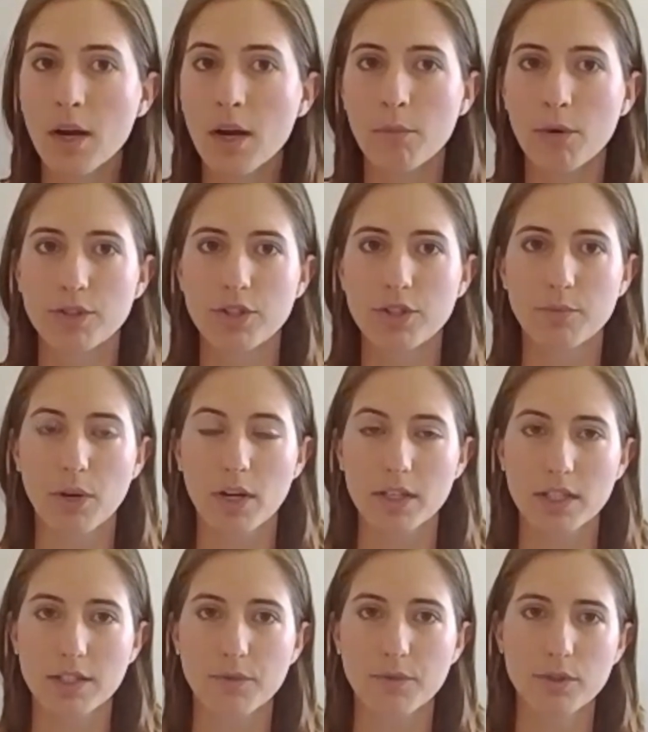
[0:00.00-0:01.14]
Most of your
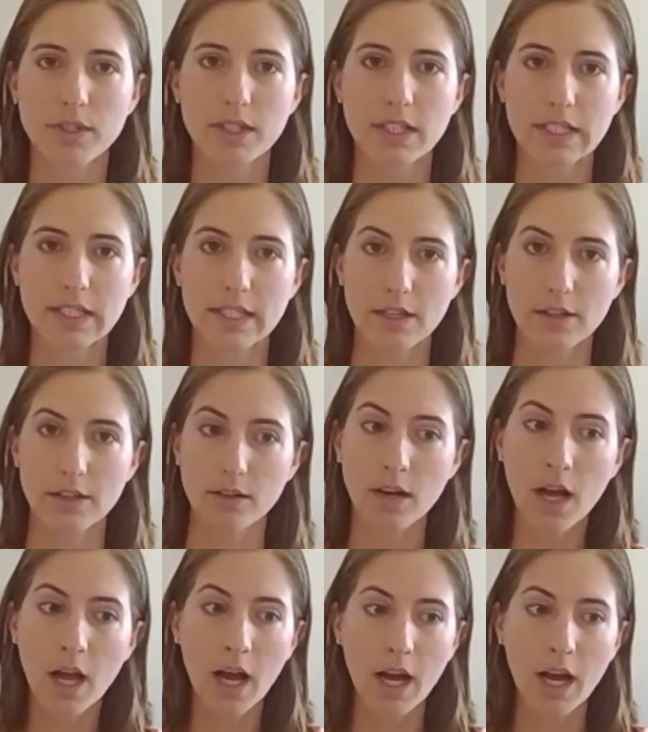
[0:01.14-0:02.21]
processed food's in the center.